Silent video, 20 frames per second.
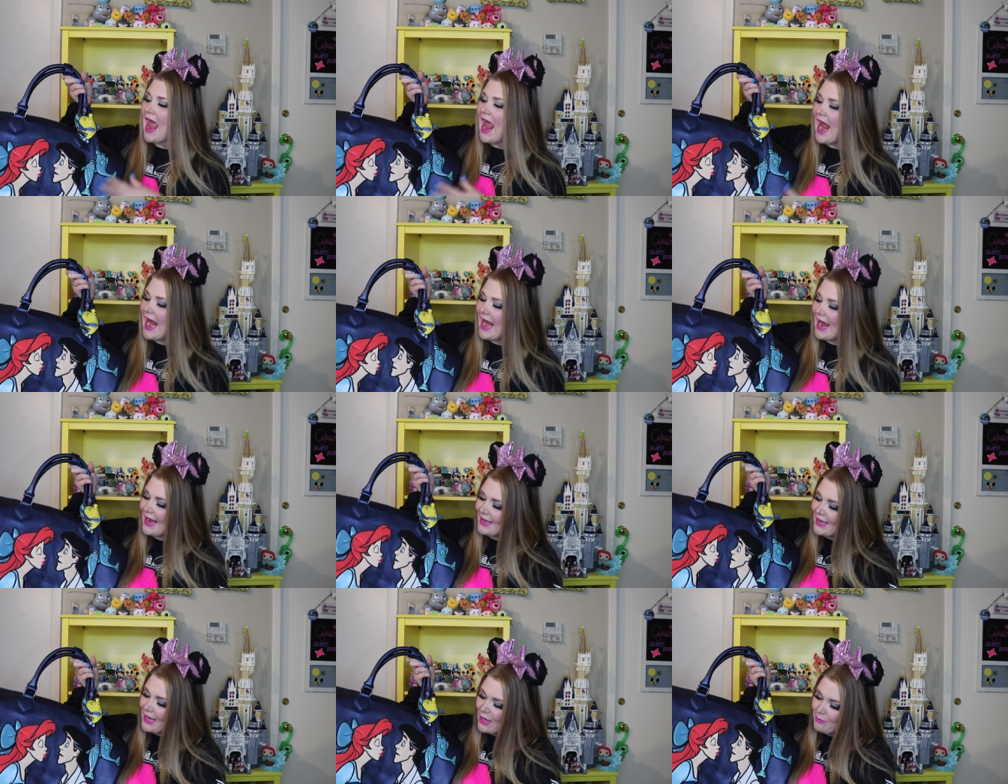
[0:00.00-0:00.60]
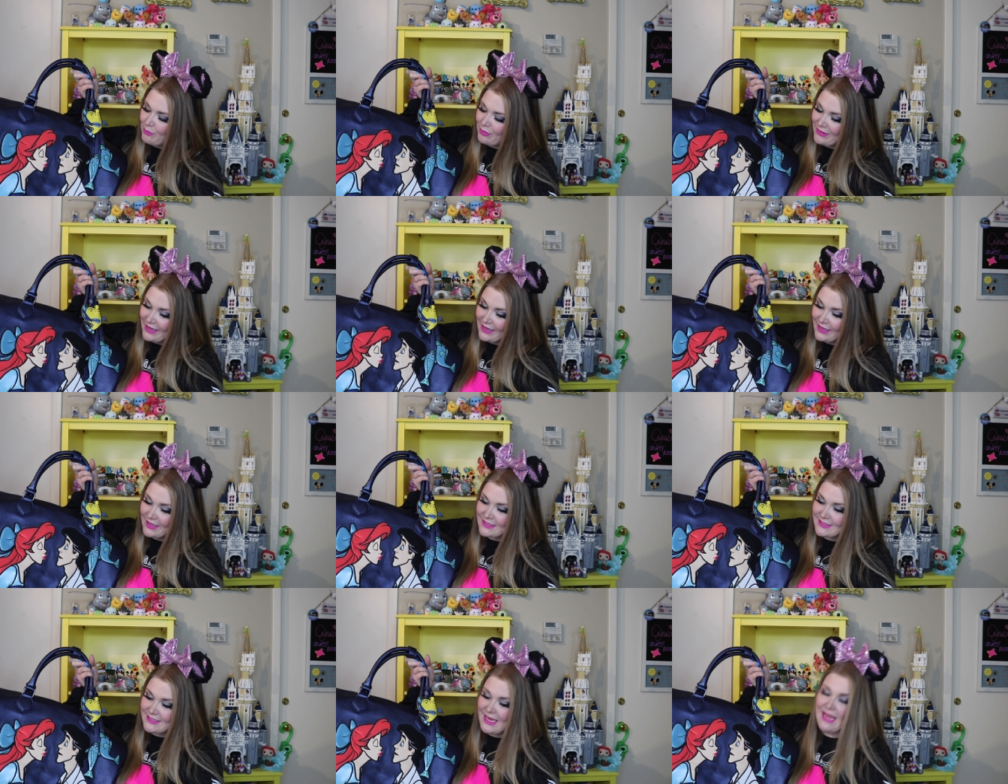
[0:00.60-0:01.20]
And I
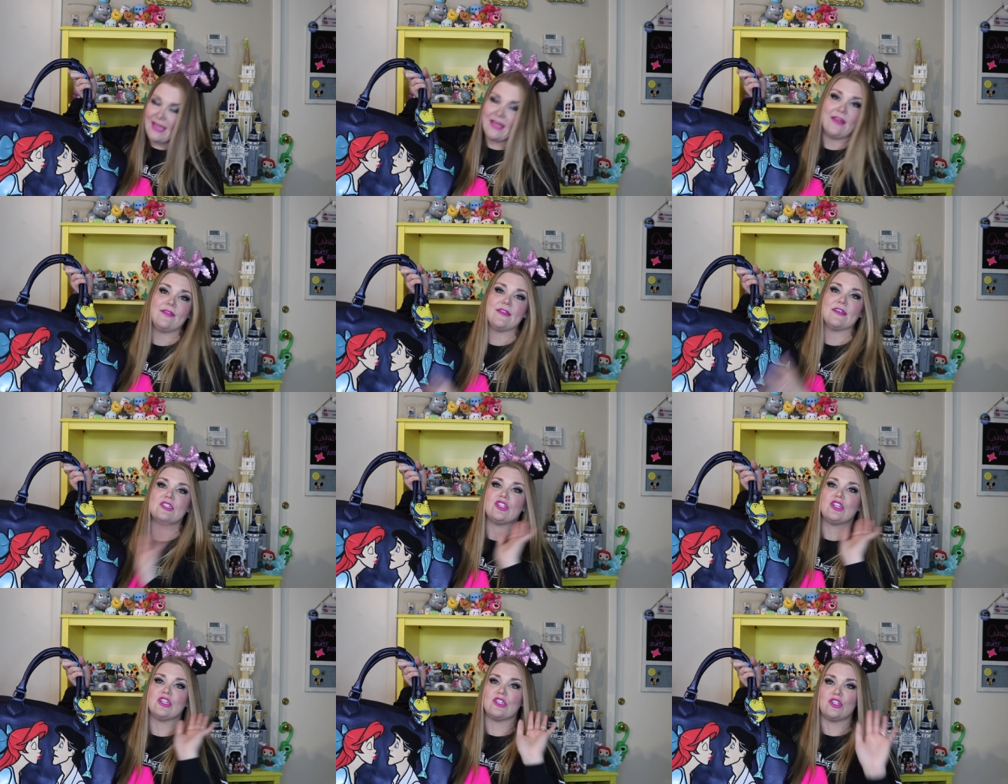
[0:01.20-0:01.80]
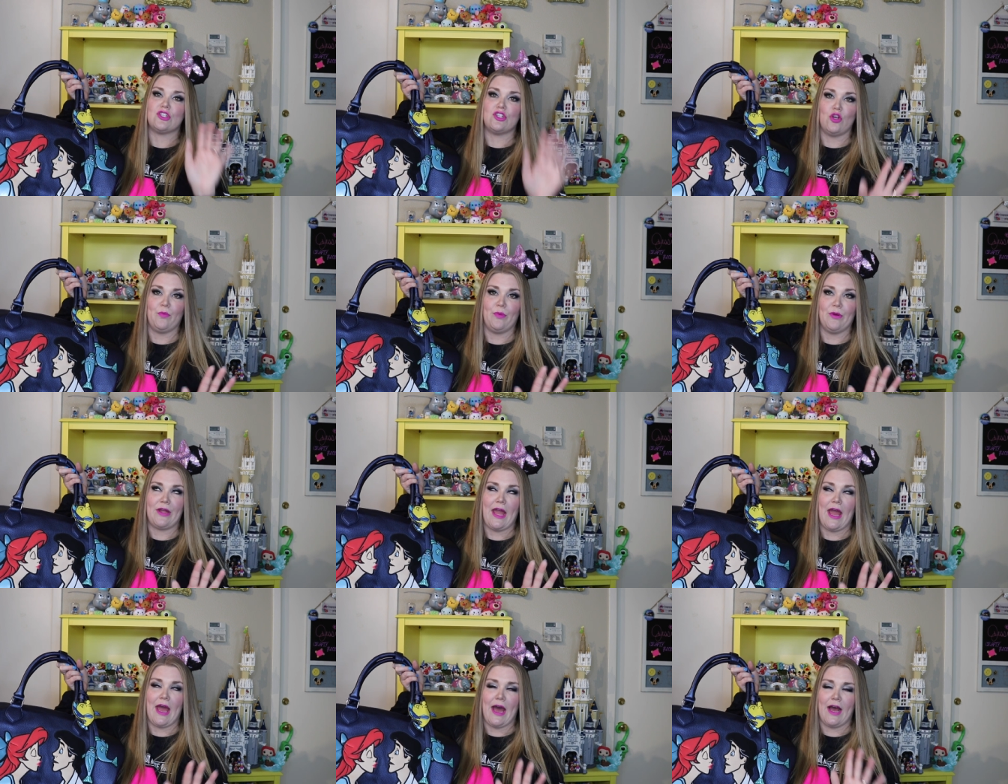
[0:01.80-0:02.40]
plan on taking this just
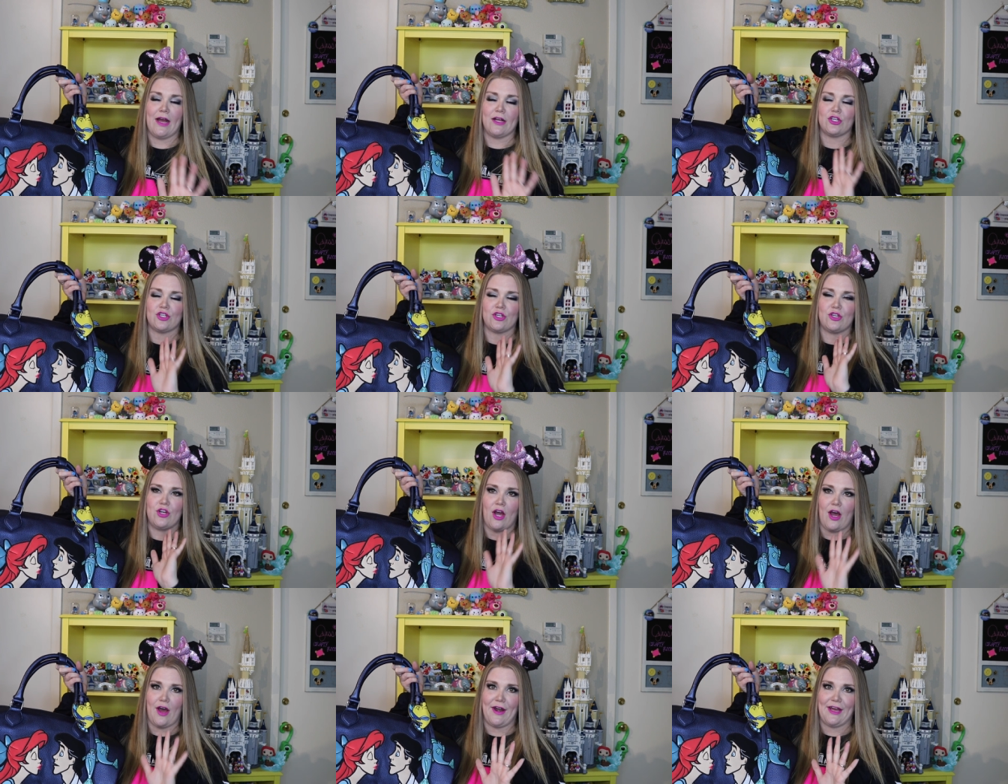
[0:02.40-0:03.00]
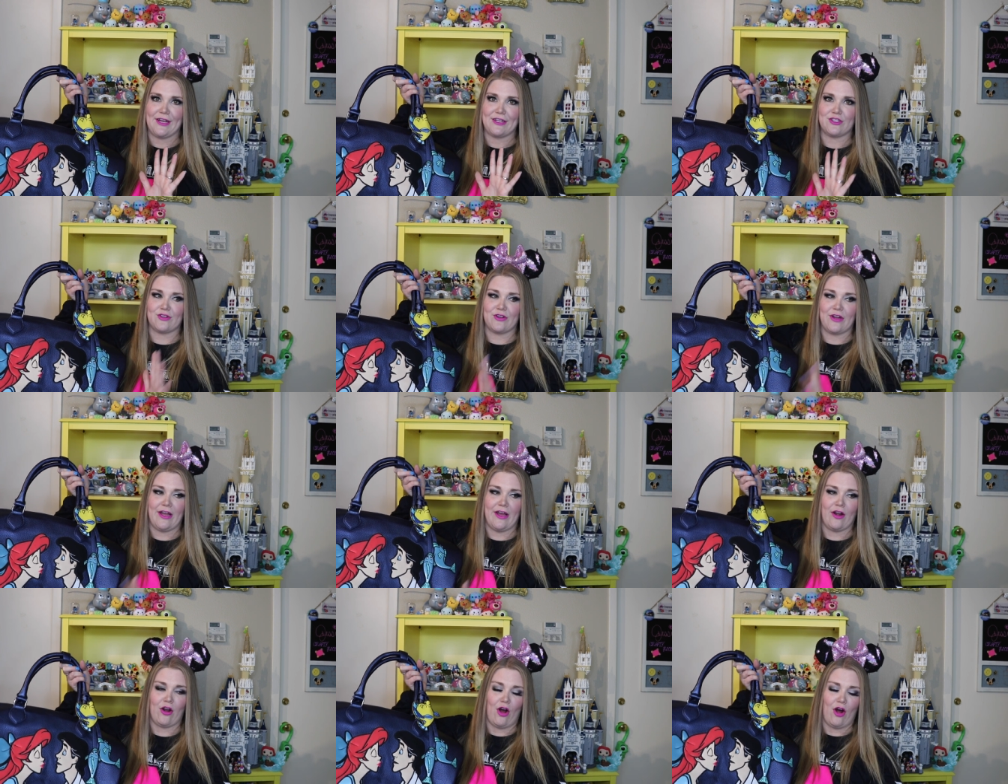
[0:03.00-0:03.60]
super cash, not
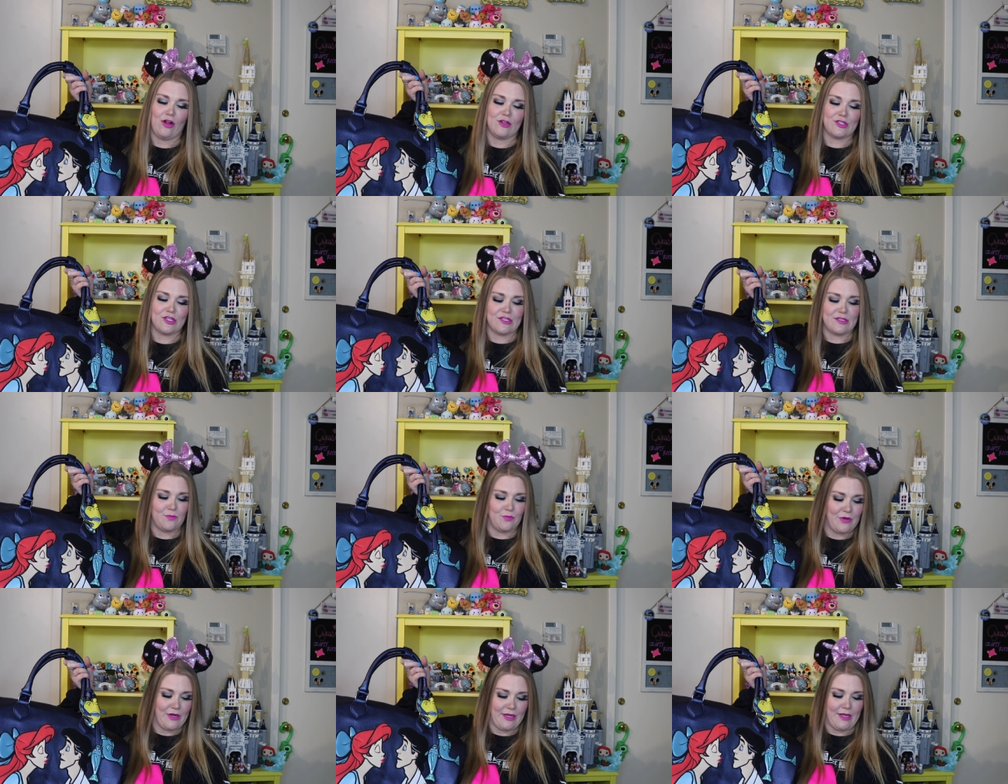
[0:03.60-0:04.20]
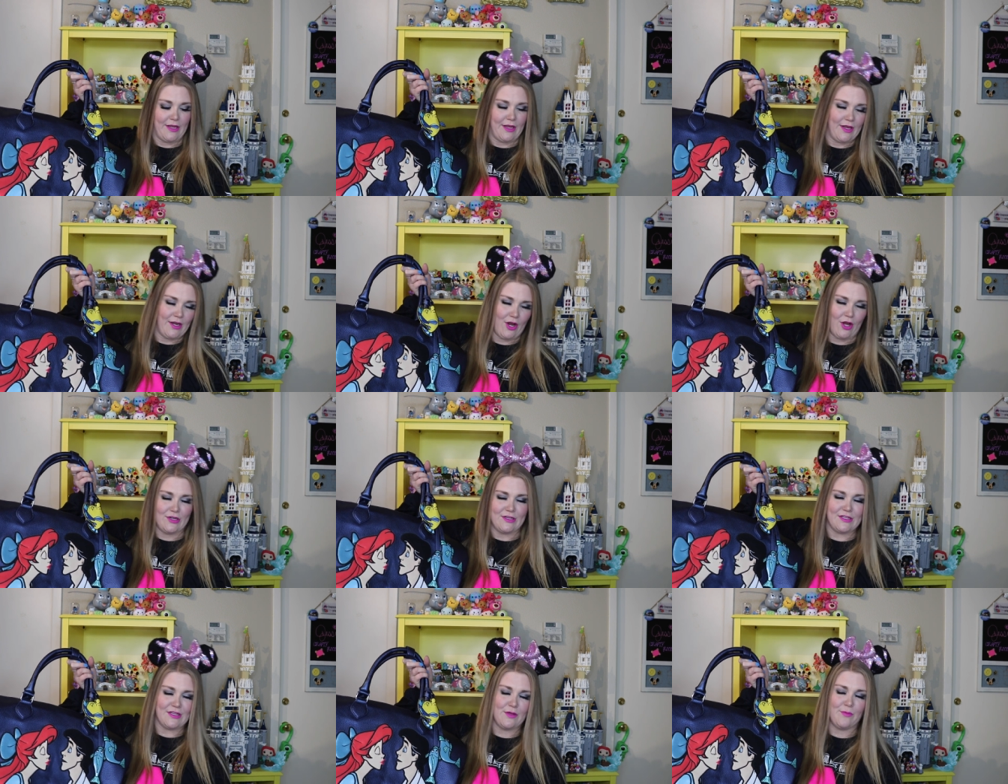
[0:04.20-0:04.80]
extra at all, just bringing it
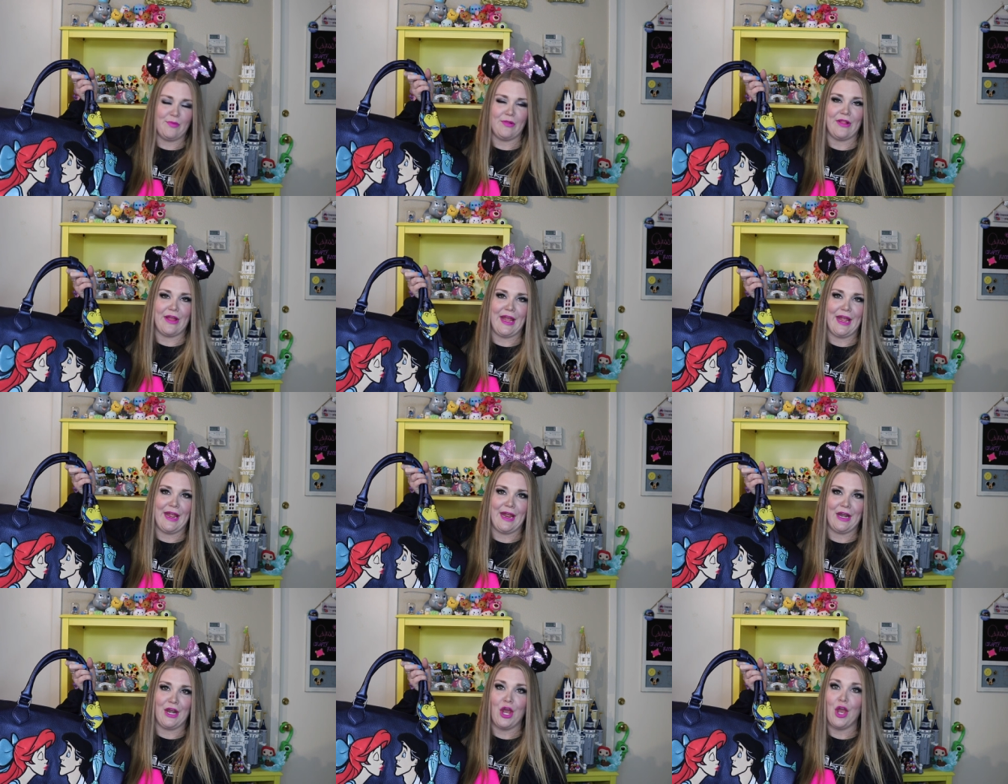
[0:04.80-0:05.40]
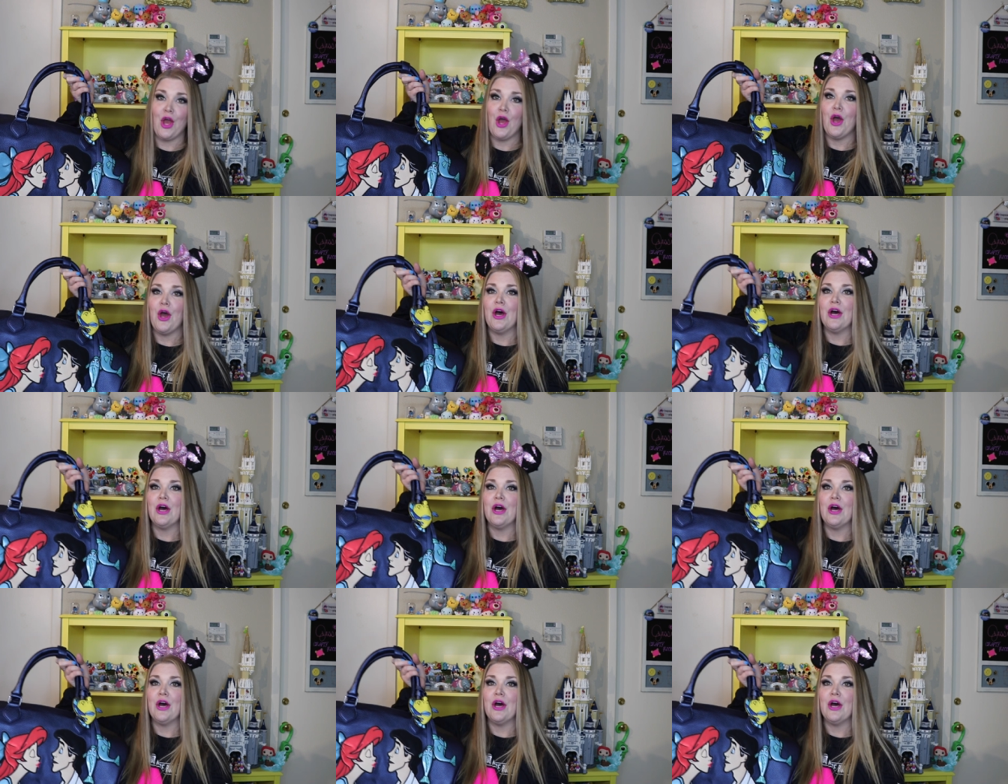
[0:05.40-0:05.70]
onto the plane.